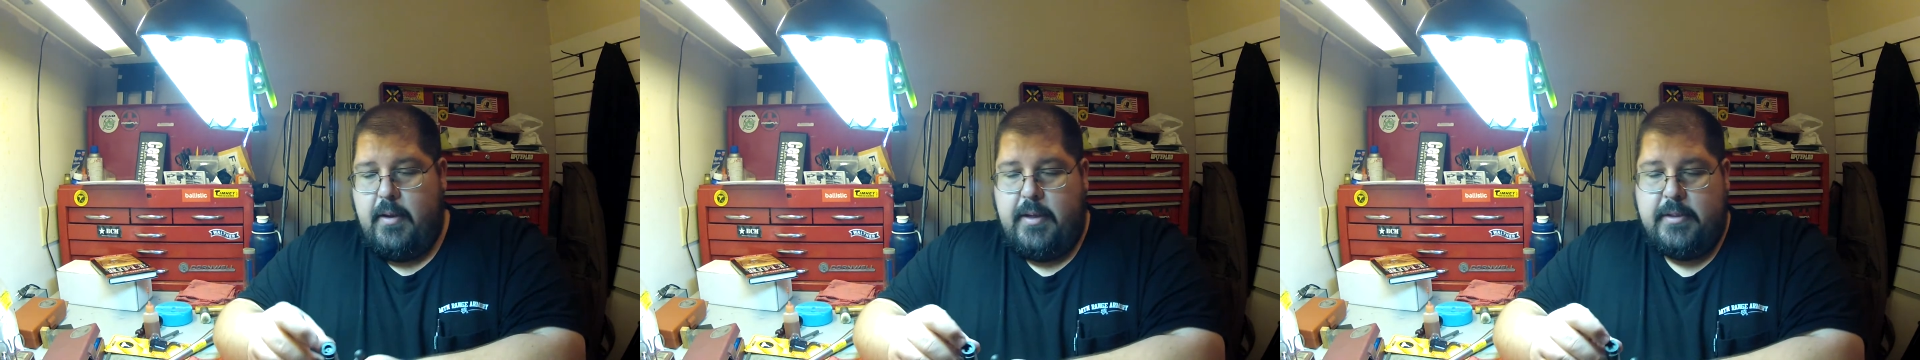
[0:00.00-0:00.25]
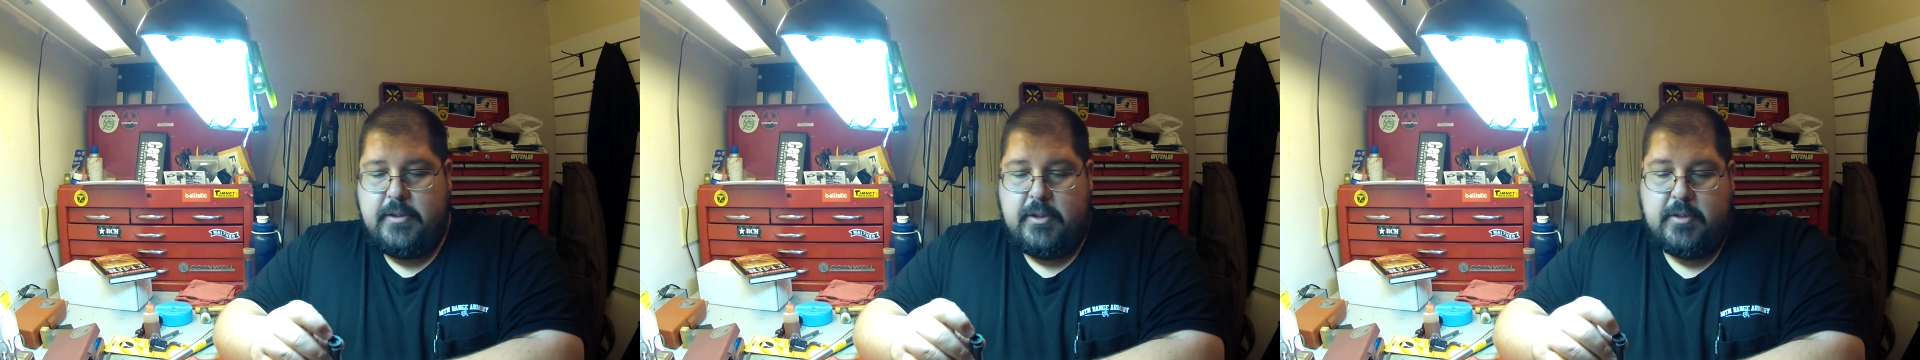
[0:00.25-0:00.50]

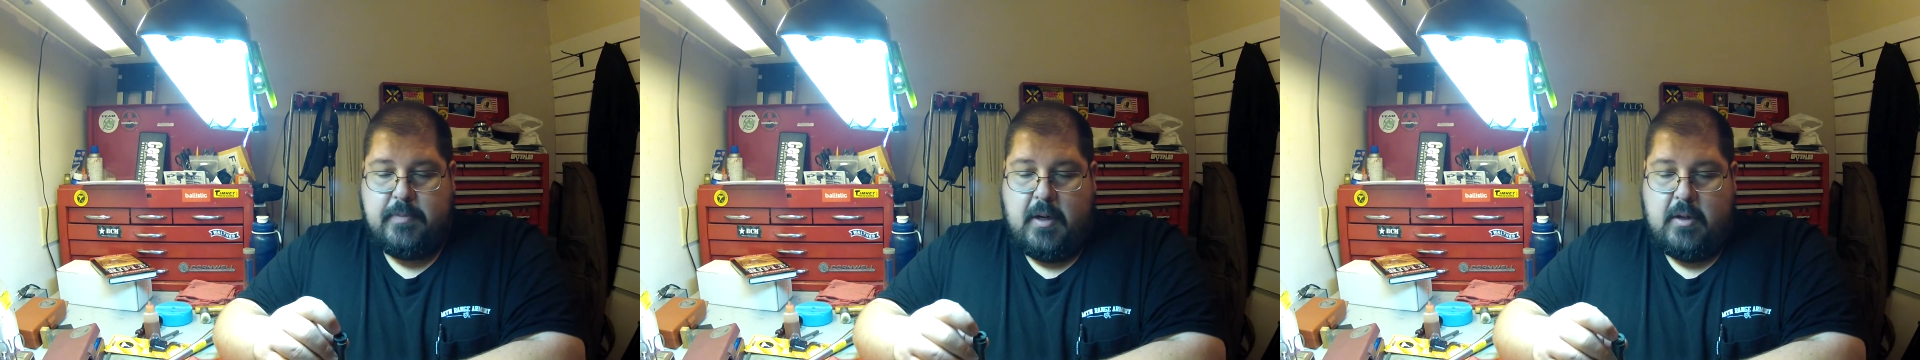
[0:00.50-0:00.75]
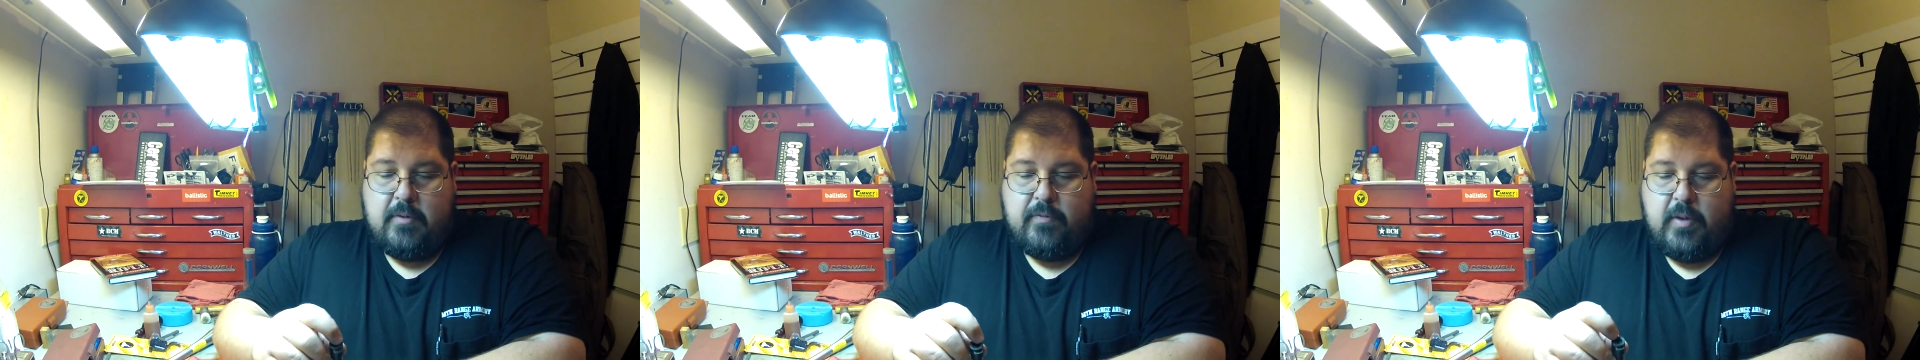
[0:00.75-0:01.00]
is the
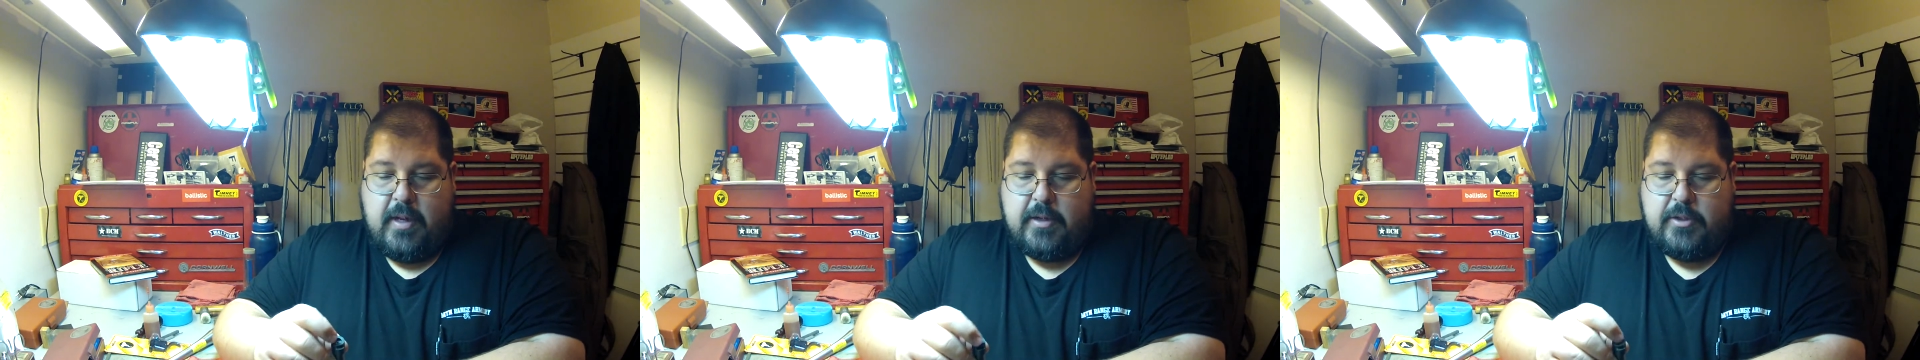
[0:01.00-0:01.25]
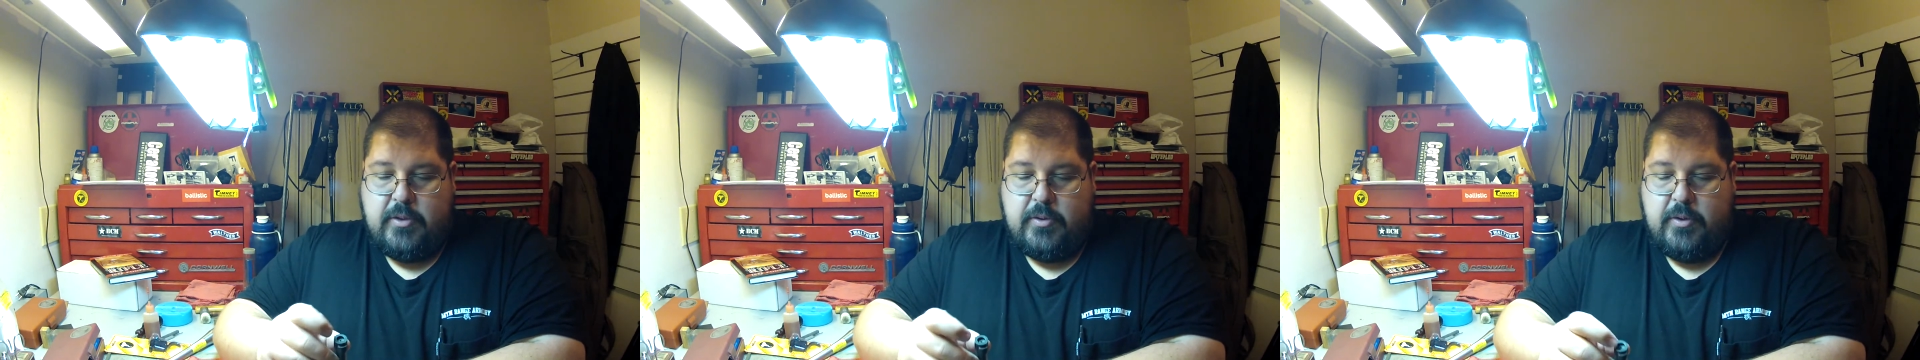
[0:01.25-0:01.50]
smaller for like
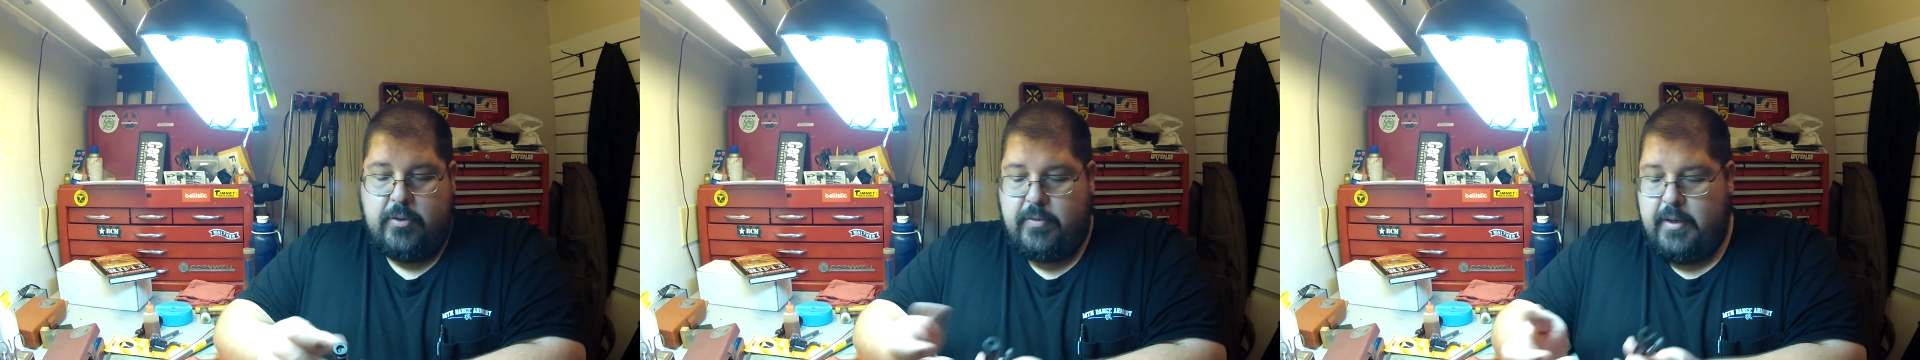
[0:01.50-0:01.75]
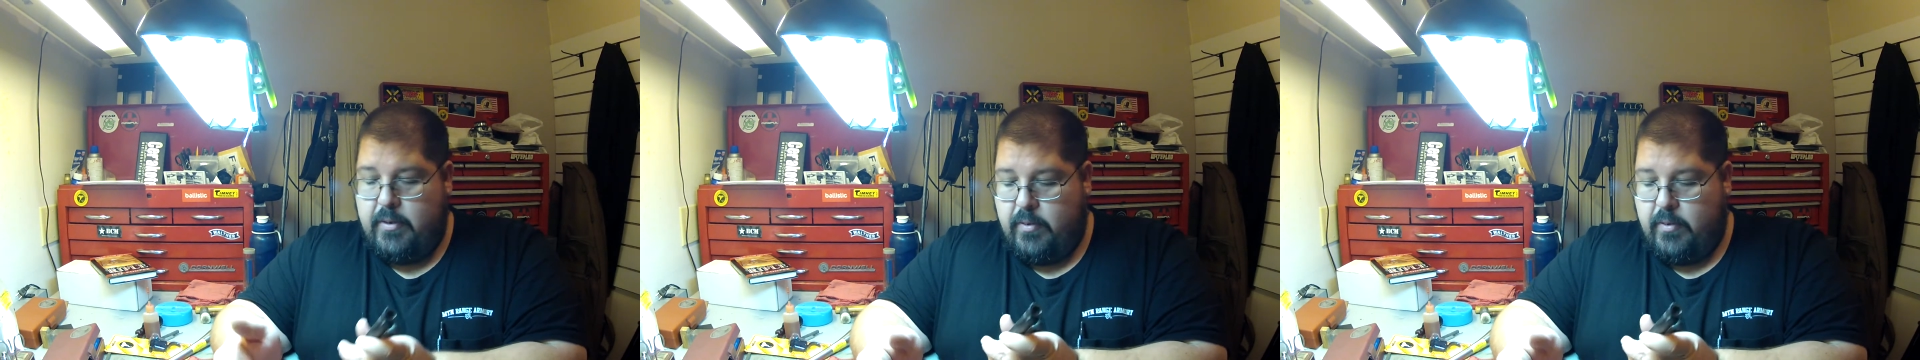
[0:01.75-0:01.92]
a 223